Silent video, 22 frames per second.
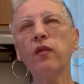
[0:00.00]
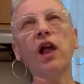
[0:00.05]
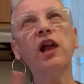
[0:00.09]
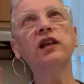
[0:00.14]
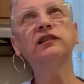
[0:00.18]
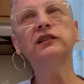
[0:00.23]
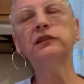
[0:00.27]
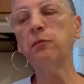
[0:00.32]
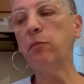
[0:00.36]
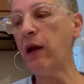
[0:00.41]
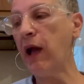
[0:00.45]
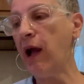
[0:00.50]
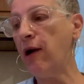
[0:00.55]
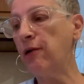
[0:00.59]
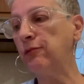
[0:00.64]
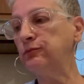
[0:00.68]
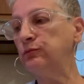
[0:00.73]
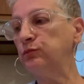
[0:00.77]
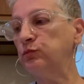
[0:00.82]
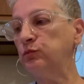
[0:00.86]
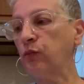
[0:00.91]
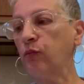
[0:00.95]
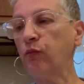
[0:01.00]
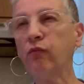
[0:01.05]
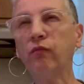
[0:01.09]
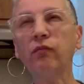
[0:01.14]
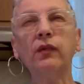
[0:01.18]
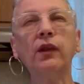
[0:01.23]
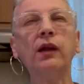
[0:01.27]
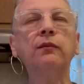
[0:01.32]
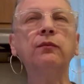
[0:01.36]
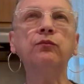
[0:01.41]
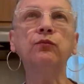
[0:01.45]
It's about
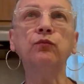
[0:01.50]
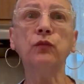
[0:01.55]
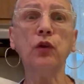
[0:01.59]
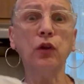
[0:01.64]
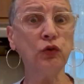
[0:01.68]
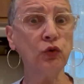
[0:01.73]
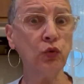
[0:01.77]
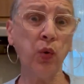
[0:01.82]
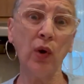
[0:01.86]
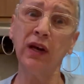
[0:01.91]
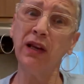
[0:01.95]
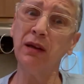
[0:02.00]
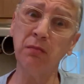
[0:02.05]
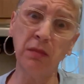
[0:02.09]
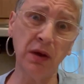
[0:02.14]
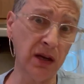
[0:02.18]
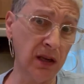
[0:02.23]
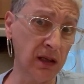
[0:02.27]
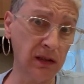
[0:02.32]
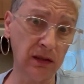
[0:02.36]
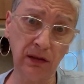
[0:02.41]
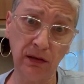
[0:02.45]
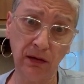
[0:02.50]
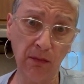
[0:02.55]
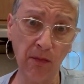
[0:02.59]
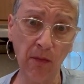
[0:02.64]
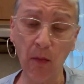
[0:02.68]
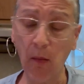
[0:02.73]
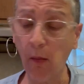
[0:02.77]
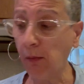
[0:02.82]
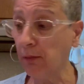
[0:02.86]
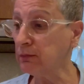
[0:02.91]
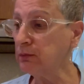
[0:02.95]
20 minutes,
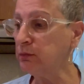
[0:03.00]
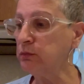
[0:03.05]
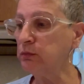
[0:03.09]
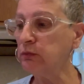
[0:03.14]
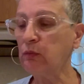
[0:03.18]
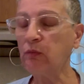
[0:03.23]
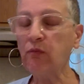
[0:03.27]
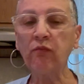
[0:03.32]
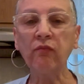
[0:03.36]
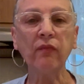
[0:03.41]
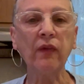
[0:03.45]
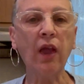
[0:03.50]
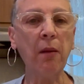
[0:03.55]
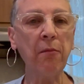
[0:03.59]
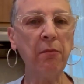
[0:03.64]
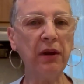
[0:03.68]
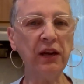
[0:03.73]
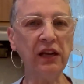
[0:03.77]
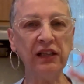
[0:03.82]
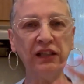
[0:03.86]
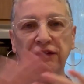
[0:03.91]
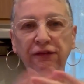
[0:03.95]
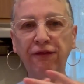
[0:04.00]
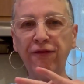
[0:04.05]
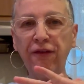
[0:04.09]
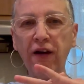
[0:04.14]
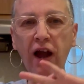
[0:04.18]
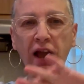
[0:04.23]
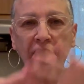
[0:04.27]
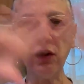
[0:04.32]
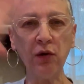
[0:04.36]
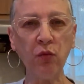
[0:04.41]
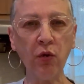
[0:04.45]
but it's
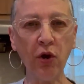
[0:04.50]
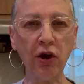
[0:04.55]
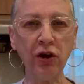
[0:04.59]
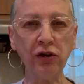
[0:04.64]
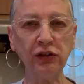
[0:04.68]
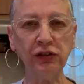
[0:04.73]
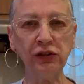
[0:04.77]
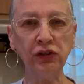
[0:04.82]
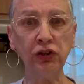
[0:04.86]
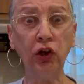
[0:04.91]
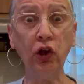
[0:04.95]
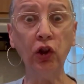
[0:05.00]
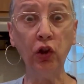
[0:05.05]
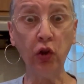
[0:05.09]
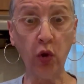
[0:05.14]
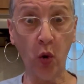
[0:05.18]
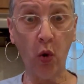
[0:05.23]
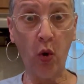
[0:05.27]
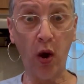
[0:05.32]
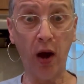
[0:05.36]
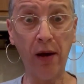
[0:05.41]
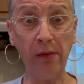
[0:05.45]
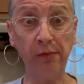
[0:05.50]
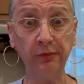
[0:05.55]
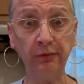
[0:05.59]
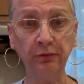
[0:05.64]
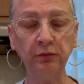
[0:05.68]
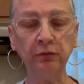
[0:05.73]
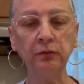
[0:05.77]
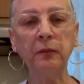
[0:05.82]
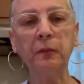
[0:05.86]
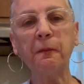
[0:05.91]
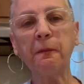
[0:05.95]
fireworks galore
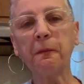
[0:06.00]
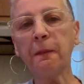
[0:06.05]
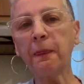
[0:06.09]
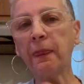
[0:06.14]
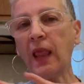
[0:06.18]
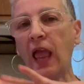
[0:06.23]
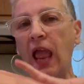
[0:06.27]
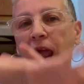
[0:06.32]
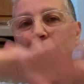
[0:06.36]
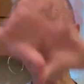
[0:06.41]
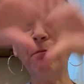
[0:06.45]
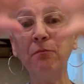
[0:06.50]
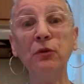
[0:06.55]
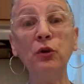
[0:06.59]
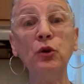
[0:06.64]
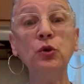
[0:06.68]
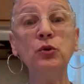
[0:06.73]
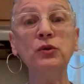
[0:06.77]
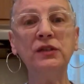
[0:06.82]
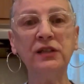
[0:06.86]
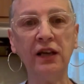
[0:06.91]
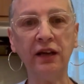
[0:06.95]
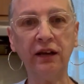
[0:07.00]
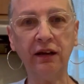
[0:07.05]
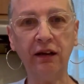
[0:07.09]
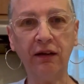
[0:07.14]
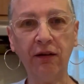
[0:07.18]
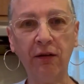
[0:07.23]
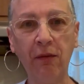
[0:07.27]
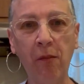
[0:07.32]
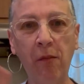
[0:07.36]
and music